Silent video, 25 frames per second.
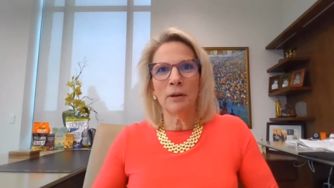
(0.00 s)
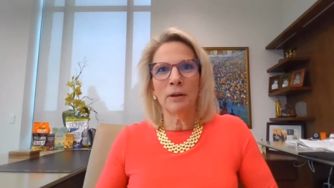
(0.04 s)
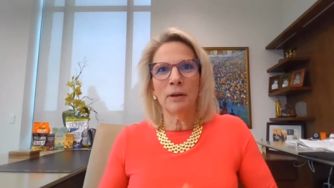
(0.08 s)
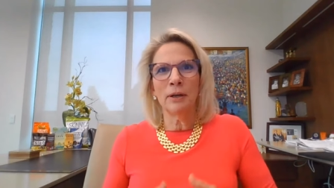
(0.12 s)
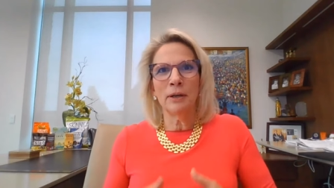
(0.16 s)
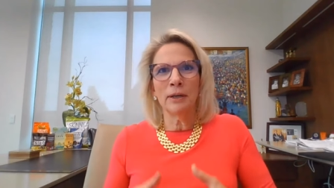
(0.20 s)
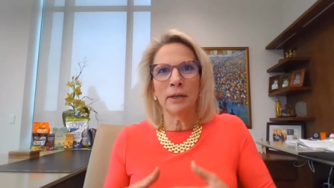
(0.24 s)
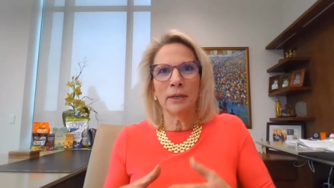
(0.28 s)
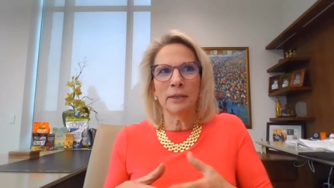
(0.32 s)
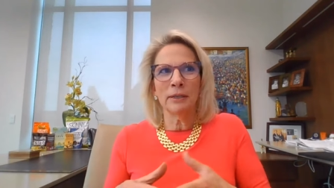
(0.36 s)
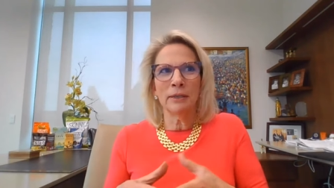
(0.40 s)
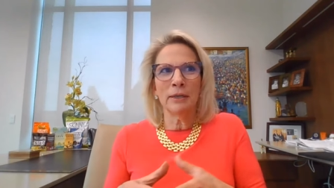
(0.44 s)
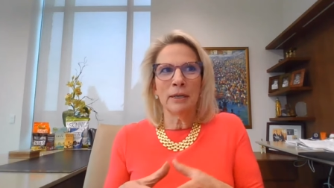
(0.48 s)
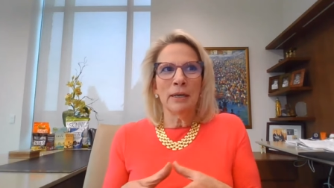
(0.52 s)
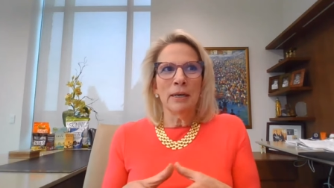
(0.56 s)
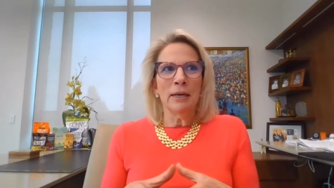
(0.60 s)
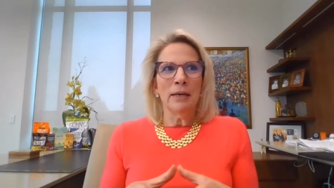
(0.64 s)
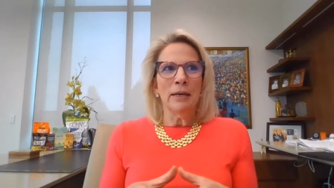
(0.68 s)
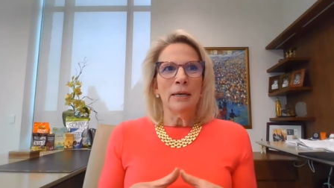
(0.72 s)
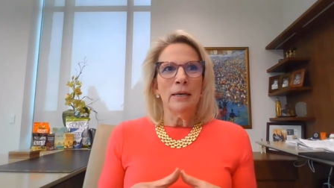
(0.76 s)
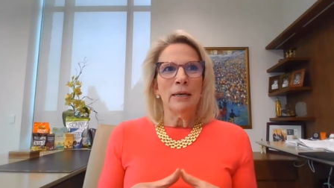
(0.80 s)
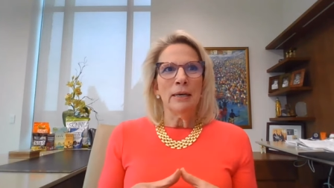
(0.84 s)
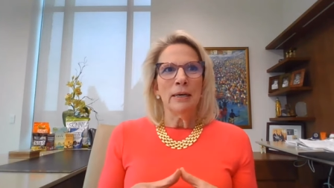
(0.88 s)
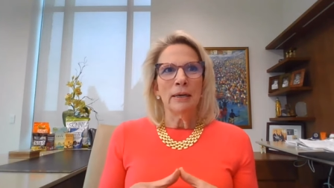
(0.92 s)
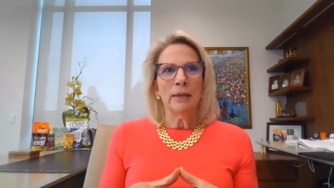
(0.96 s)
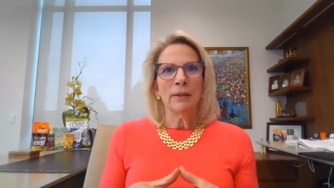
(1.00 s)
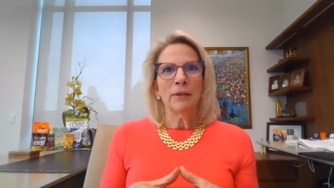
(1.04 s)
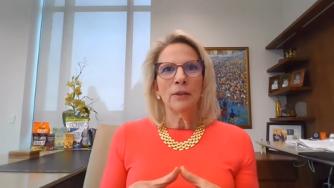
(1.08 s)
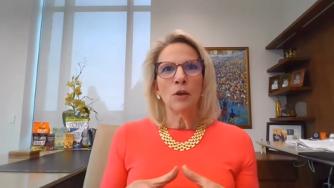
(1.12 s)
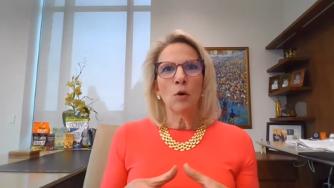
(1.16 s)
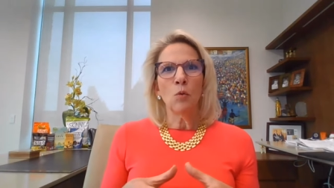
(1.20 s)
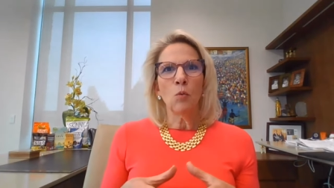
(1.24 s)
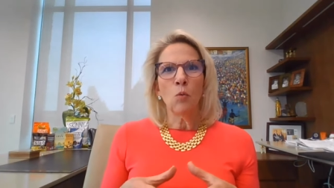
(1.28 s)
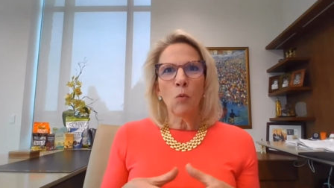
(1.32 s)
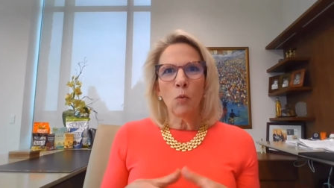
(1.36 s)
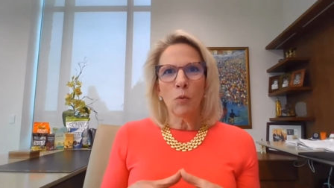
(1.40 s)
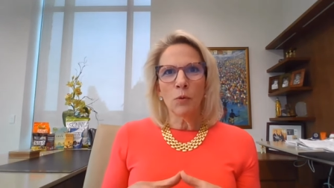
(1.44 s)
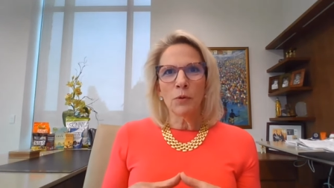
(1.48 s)
on
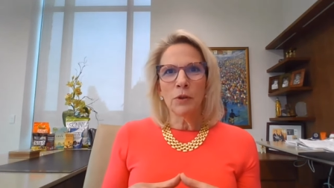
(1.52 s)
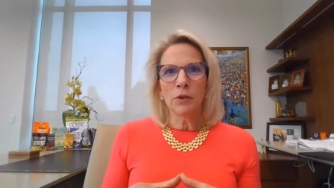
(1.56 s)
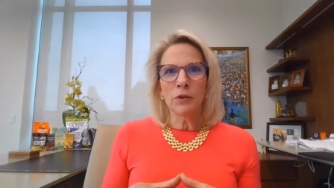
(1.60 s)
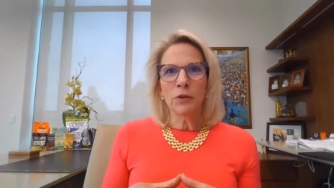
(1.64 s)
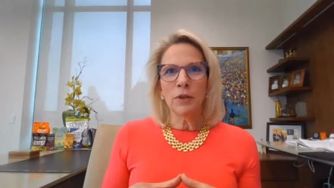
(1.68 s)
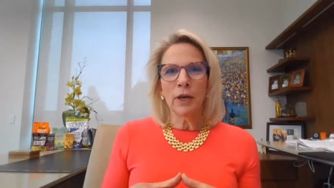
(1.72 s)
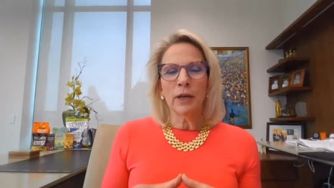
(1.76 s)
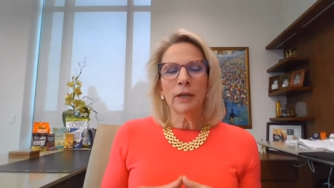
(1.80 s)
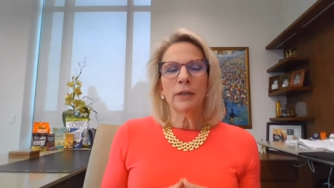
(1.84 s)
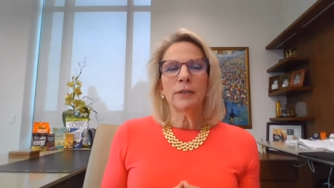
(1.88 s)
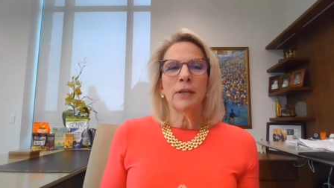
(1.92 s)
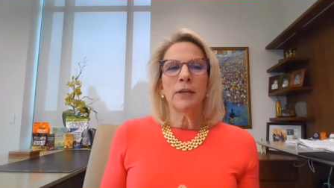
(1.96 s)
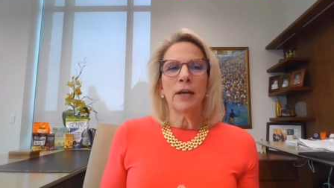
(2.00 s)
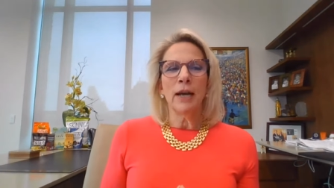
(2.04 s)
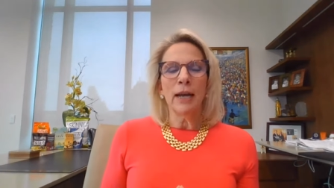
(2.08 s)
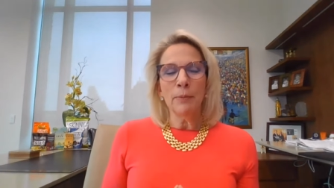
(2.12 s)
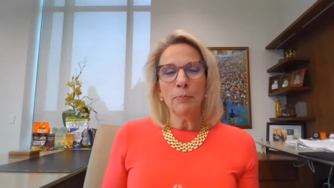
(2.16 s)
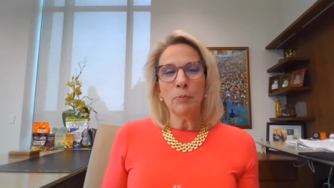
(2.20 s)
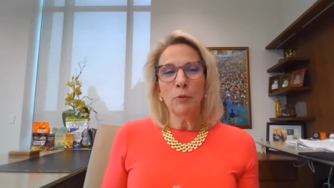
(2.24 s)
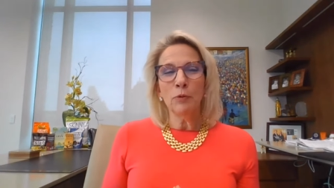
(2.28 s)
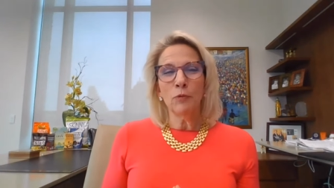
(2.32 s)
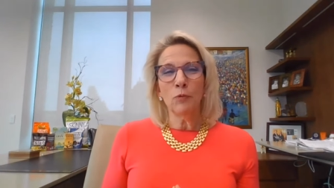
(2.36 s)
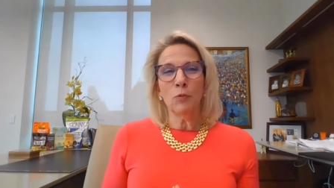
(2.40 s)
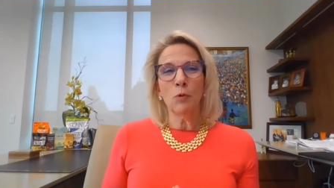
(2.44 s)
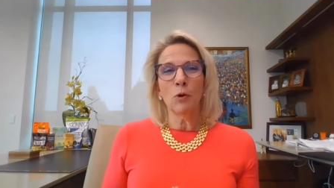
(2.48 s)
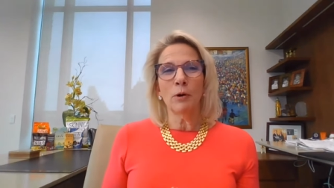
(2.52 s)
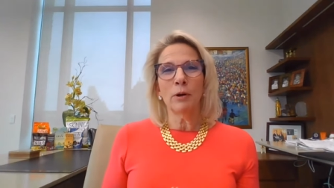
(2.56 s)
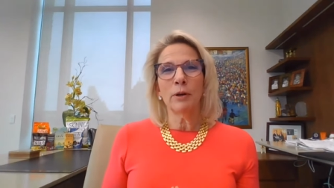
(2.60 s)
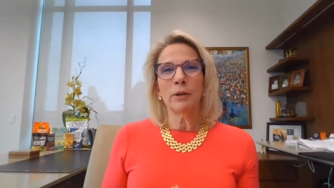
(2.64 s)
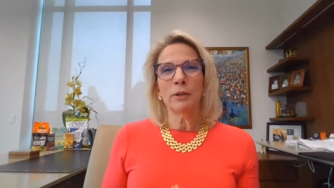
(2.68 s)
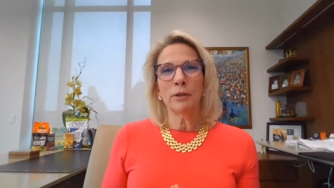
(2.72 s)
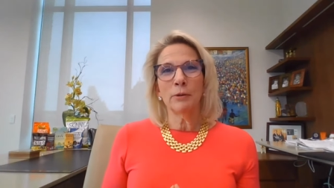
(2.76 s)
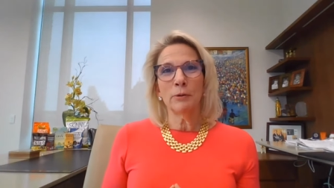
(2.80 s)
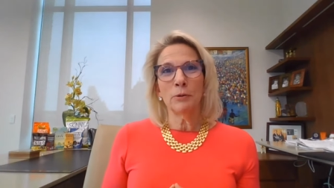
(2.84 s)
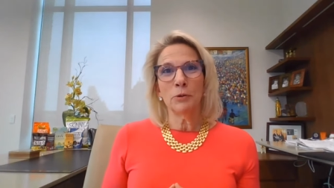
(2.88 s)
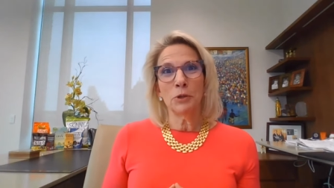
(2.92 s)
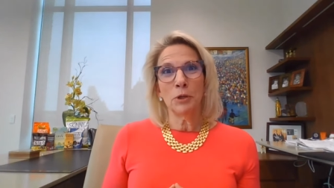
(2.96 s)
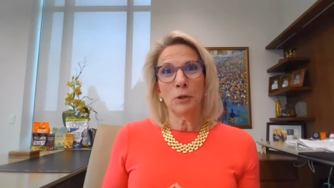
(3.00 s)
the the type of
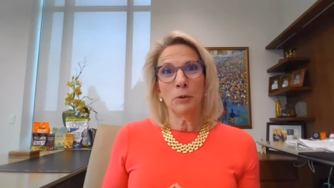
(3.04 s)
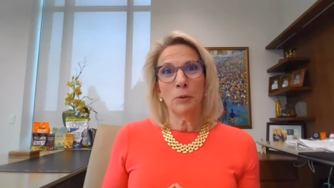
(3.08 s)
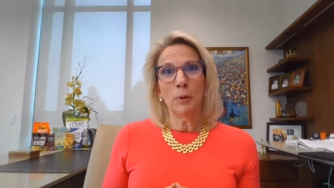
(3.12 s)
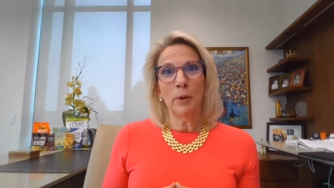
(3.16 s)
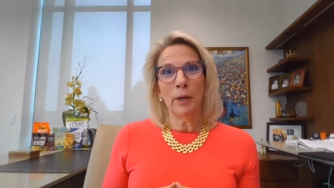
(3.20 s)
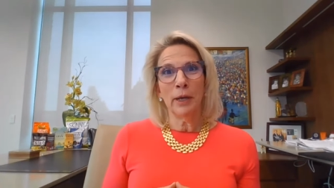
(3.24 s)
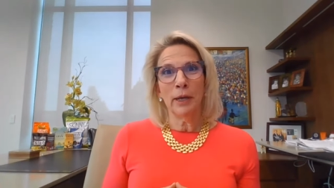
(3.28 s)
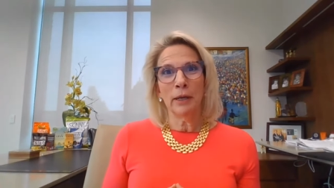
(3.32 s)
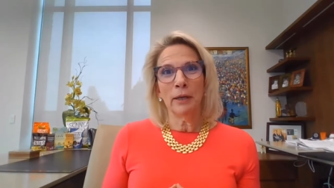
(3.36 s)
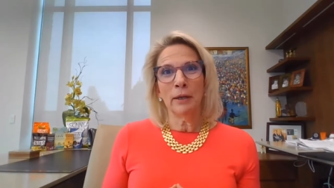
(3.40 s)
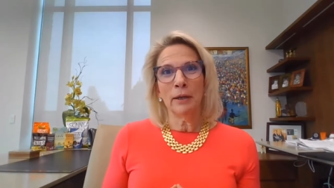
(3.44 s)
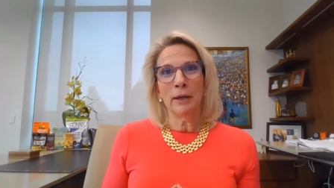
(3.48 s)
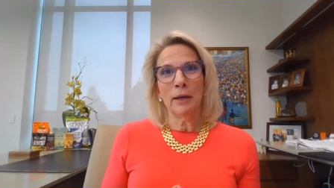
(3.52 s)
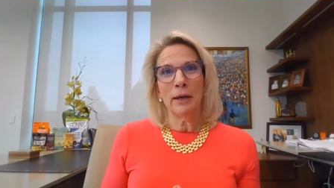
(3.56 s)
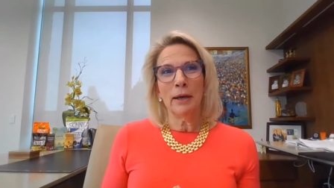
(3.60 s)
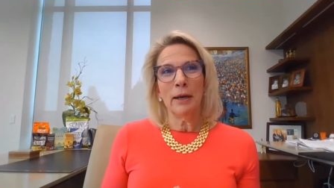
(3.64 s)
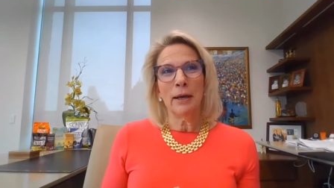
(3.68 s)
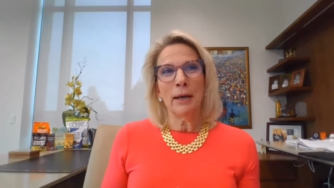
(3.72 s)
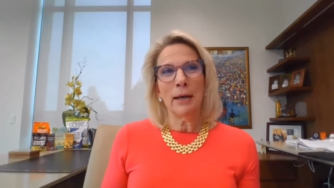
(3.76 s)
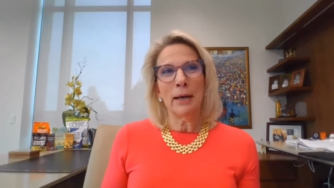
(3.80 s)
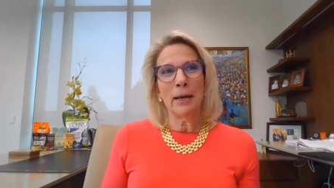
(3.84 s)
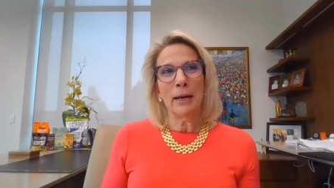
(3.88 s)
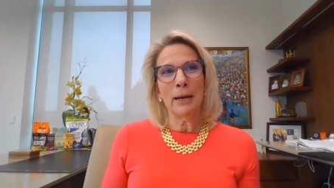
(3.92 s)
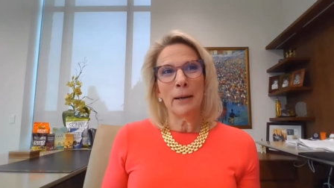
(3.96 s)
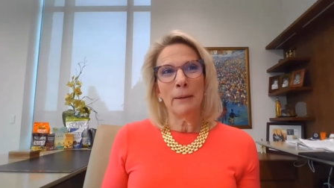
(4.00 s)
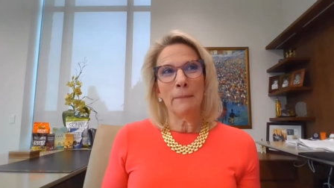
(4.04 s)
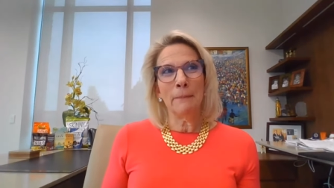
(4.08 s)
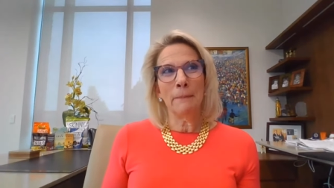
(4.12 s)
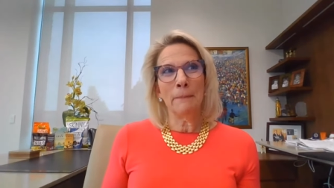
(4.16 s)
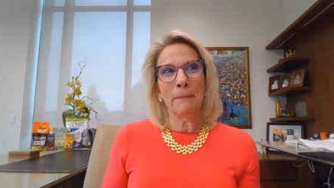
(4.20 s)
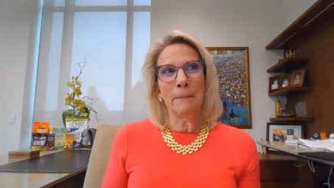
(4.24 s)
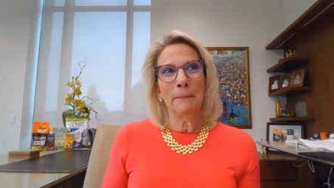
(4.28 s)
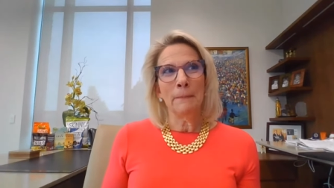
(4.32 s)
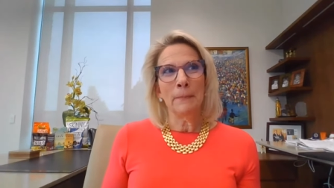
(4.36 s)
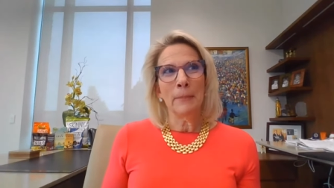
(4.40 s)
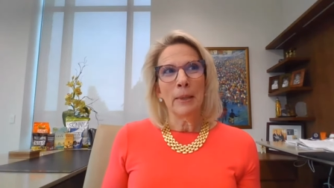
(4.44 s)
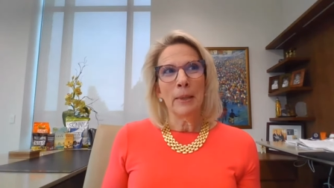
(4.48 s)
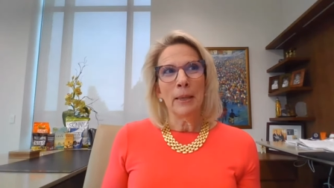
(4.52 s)
work they're doing, um,